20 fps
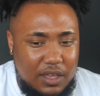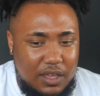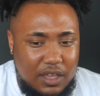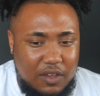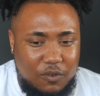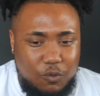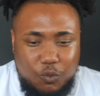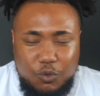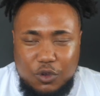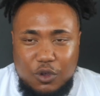
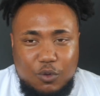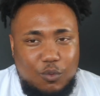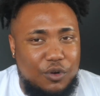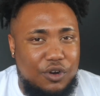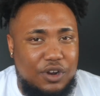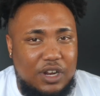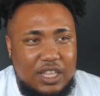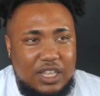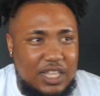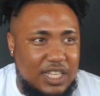If we
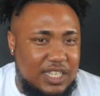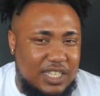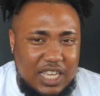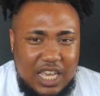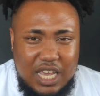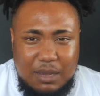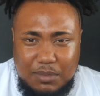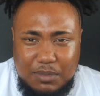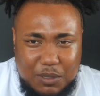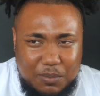weren't in the
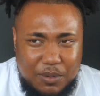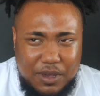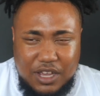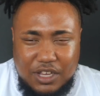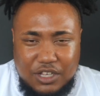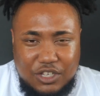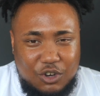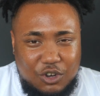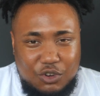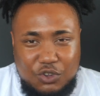same
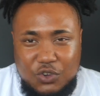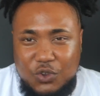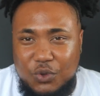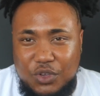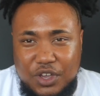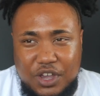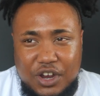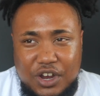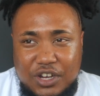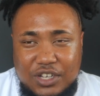space on New
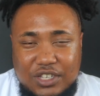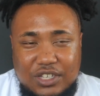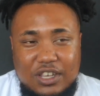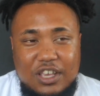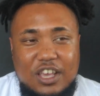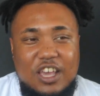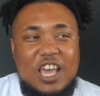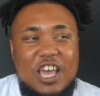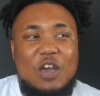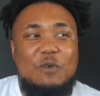Year's,
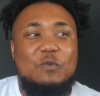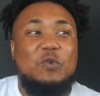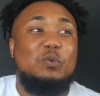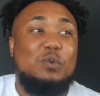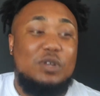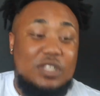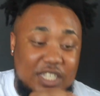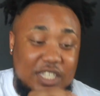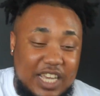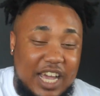we
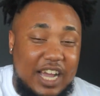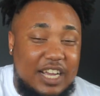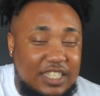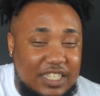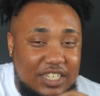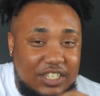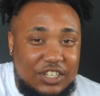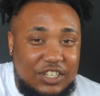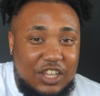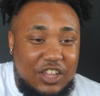would text
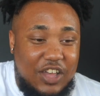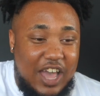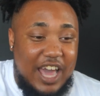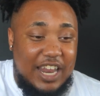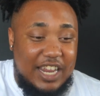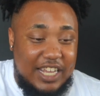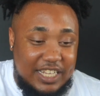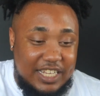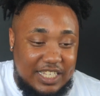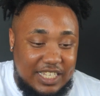each other at
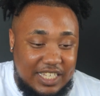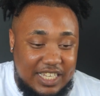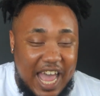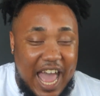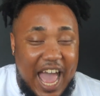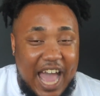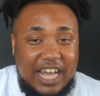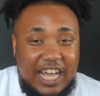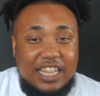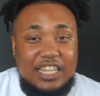
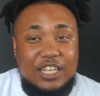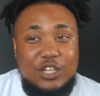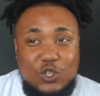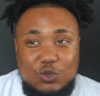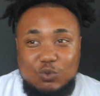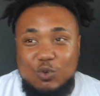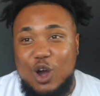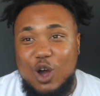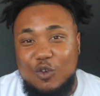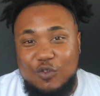exactly
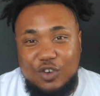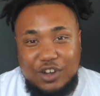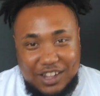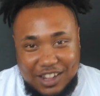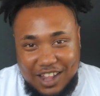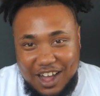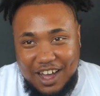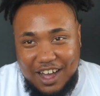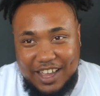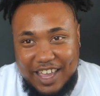12
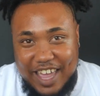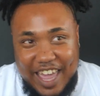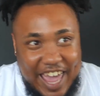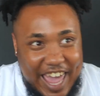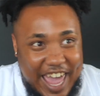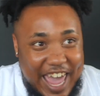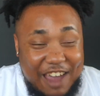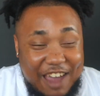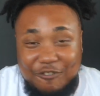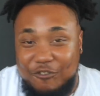o'clock
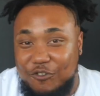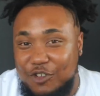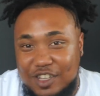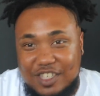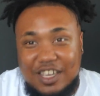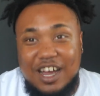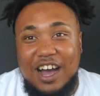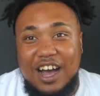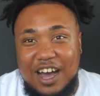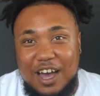every
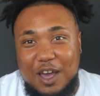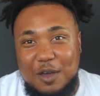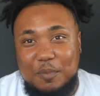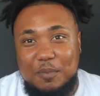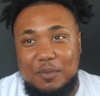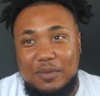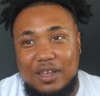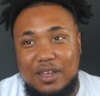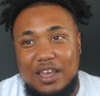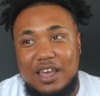
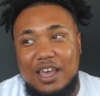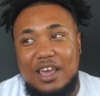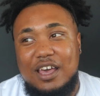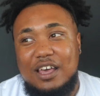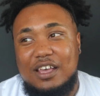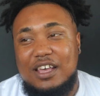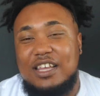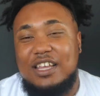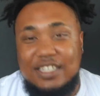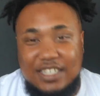time
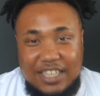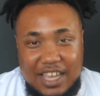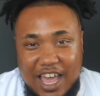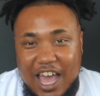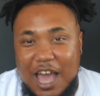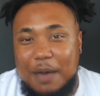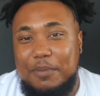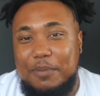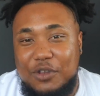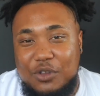and say
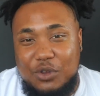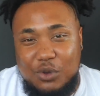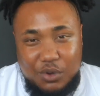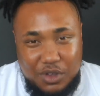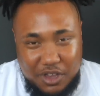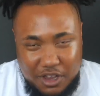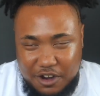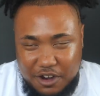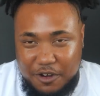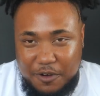Happy New
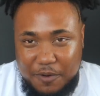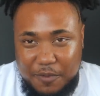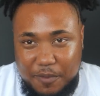Year.